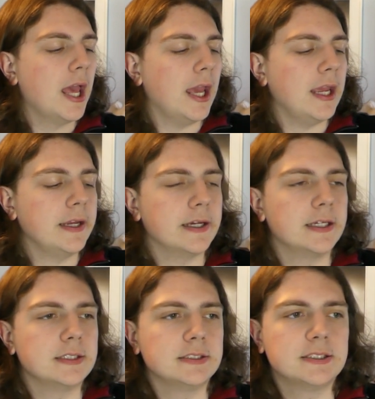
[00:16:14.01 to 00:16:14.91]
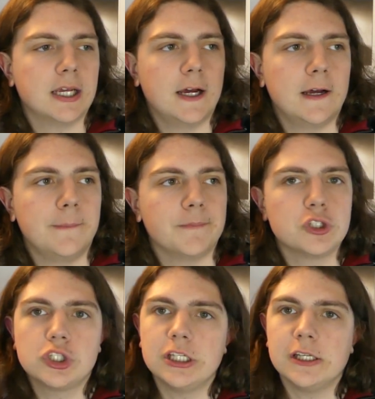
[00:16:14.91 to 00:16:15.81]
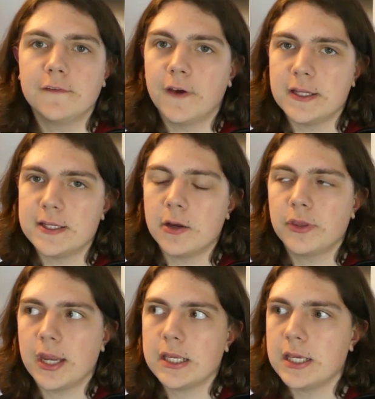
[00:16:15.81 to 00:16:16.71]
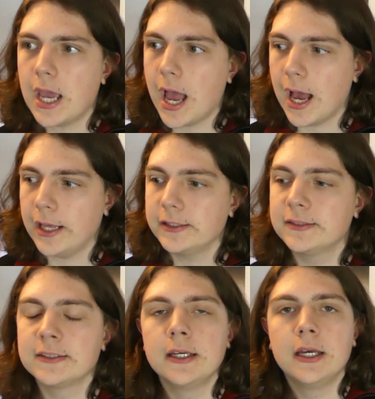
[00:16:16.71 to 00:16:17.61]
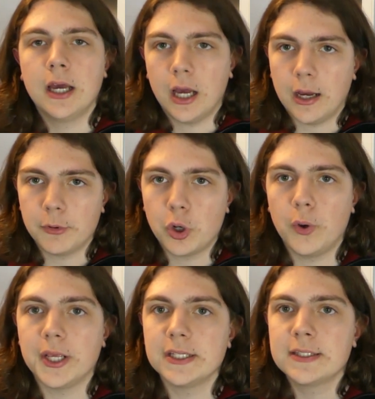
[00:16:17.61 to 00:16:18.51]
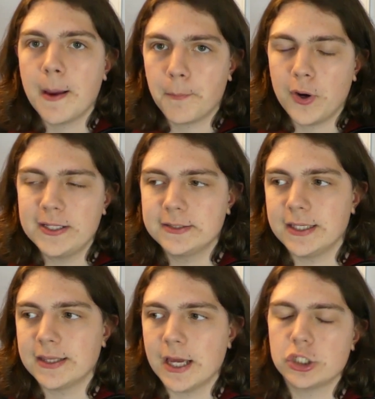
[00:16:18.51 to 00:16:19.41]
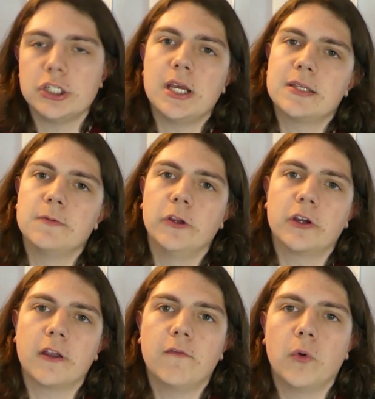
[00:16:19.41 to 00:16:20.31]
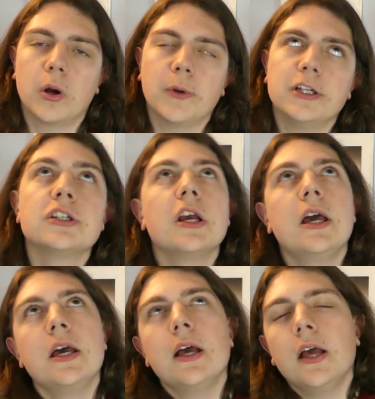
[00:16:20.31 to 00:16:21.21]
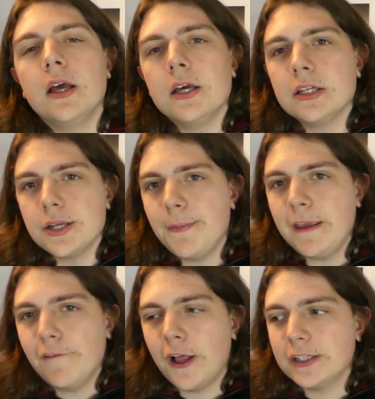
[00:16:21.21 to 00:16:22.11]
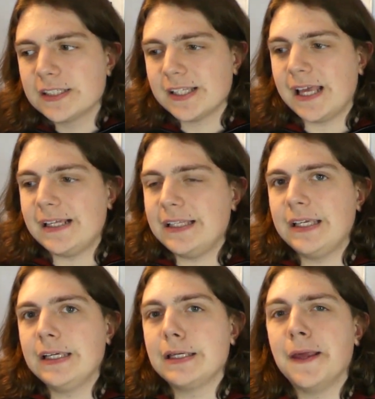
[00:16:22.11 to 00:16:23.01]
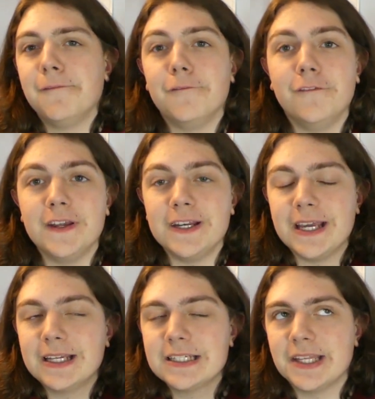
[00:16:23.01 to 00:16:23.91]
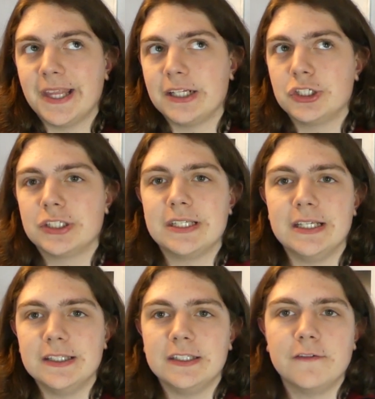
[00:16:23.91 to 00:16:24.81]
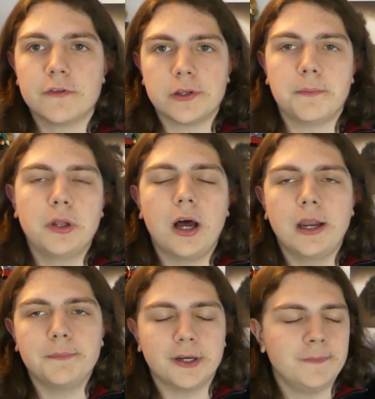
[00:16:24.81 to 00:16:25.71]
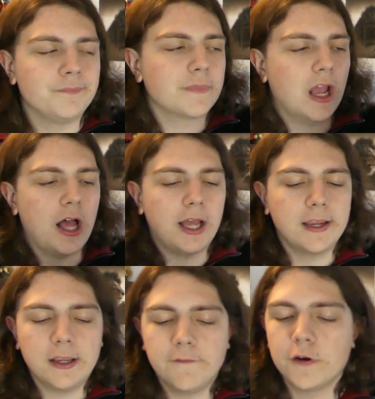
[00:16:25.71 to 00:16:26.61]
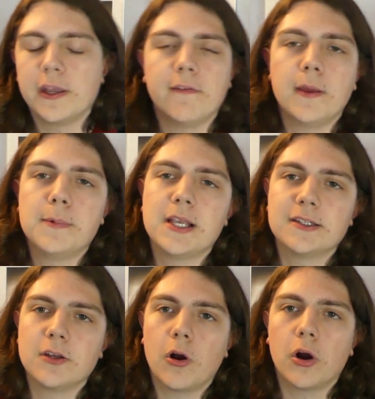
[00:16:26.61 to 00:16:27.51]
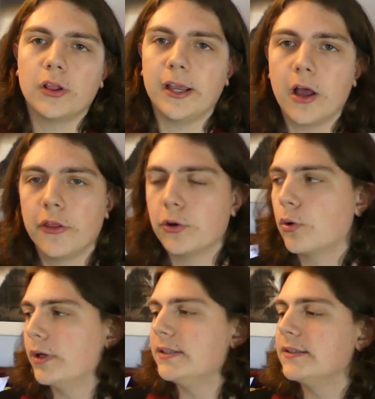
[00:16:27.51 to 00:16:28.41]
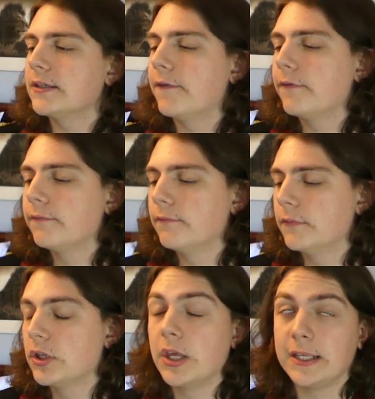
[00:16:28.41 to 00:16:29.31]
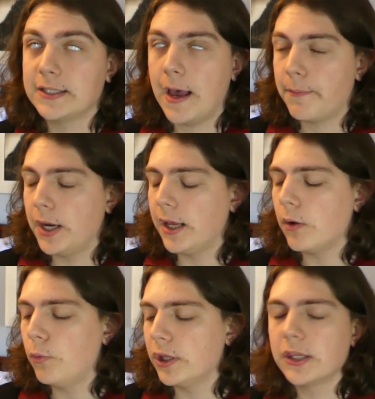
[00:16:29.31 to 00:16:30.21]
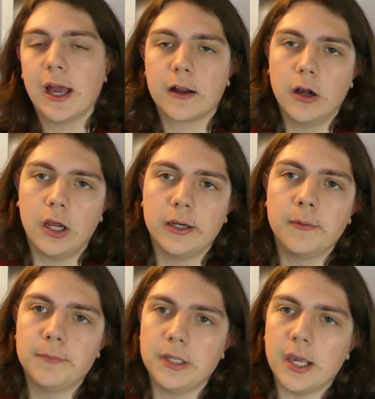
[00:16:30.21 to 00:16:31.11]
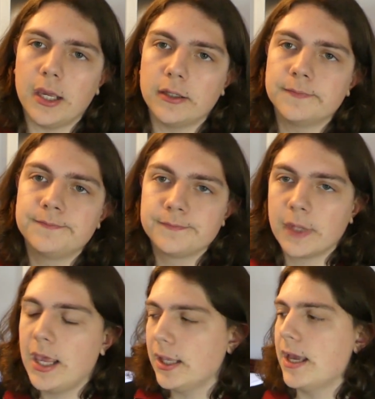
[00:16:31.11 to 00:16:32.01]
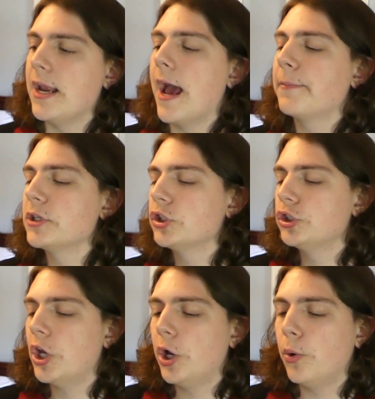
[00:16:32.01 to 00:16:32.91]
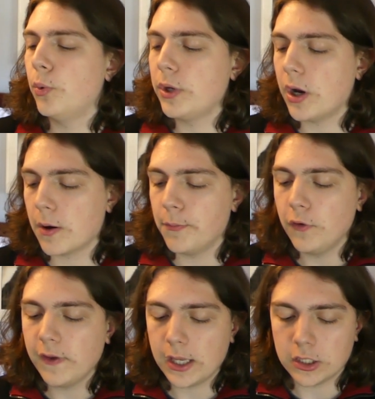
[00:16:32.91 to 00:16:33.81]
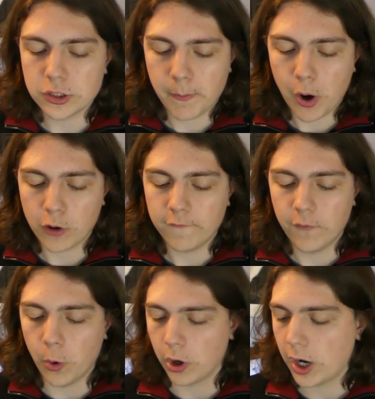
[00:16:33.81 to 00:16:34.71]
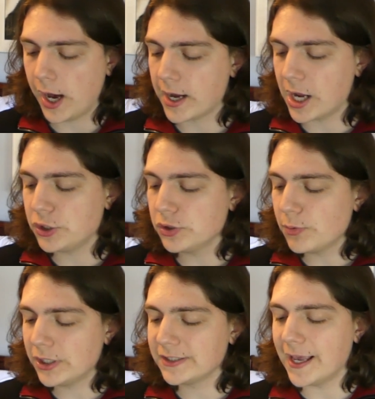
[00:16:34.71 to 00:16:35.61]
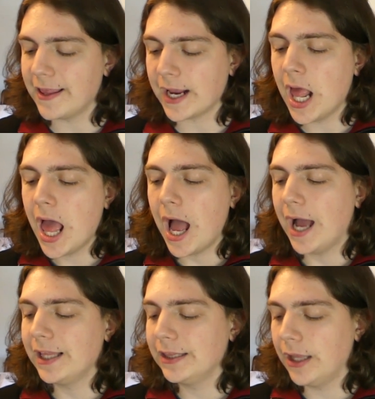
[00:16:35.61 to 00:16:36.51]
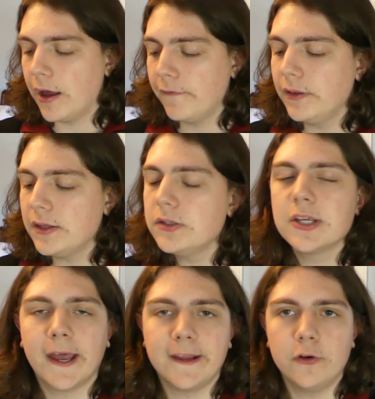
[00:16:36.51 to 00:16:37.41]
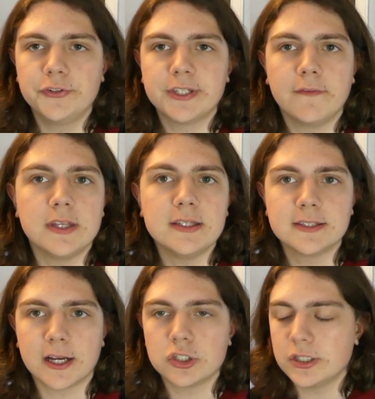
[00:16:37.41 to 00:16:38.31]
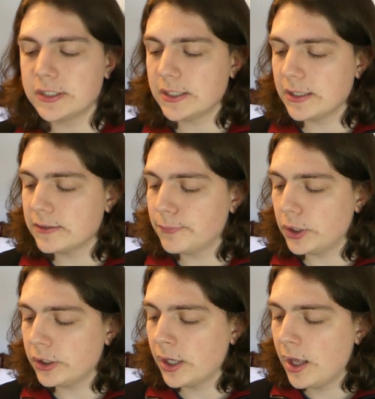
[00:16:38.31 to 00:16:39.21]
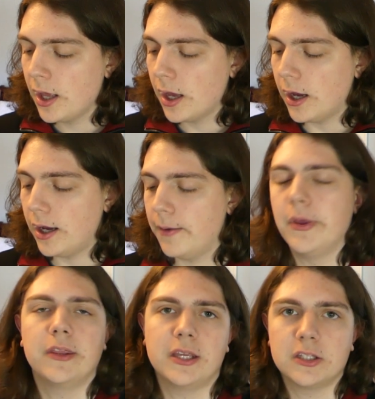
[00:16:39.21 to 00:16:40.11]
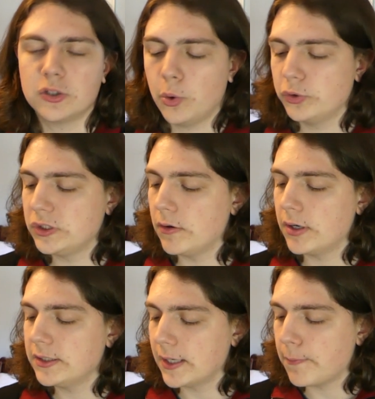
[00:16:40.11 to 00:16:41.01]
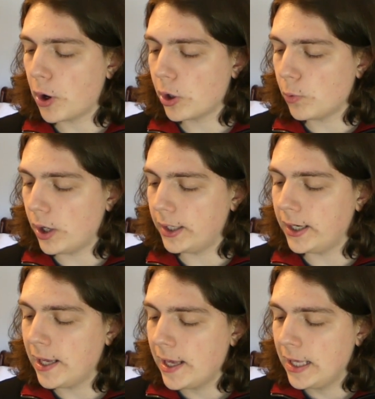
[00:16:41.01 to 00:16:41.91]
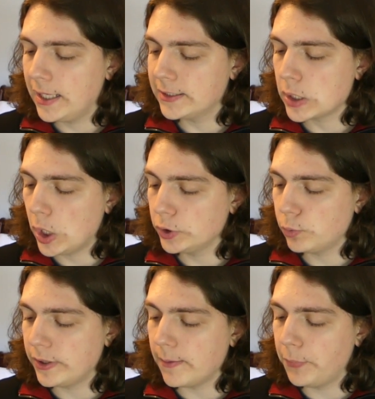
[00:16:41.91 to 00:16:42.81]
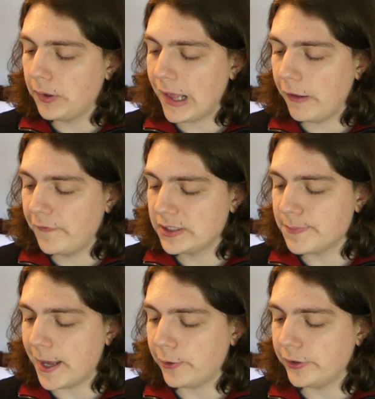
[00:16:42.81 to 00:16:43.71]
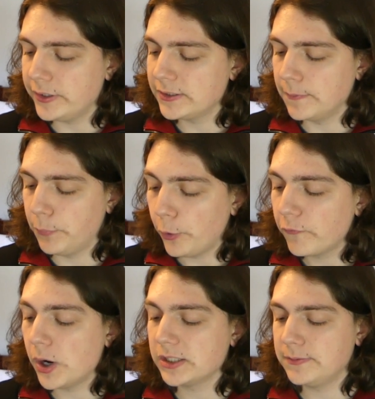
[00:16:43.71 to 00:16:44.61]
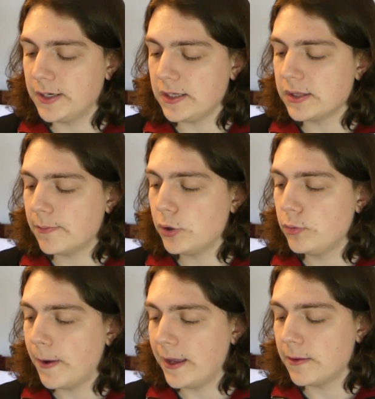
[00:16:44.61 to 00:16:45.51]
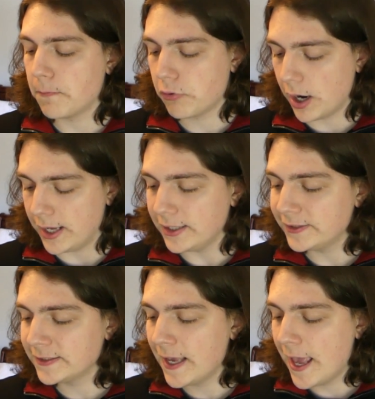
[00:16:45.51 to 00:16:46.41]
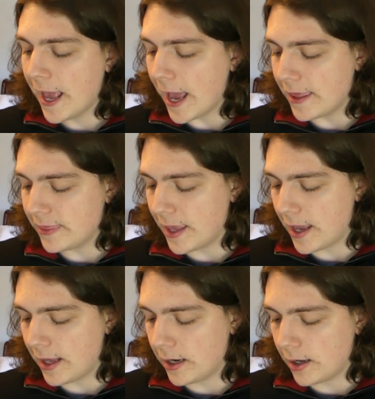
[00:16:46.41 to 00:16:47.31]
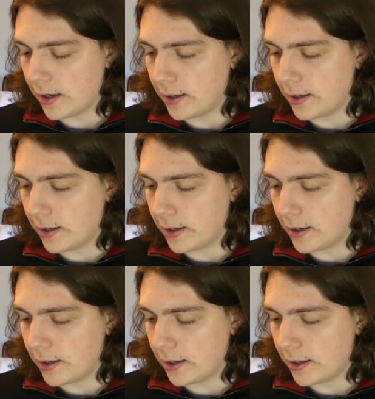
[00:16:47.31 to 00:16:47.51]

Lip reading: and she finds out that he has Amakoya's bracelet that she has been looking for, which to me felt slightly convenient and like just easy for the plot, but I forgive it because there are like other crazy things happening with Ekon being kidnapped. So we are moving into part 4, and I just want to say, like, I love the titles of these sections in this book, and like this whole series. Like part 1 is called When the Bull Elephants Battle, It is the Bullfrogs Beneath Them Who Pay the Price, and then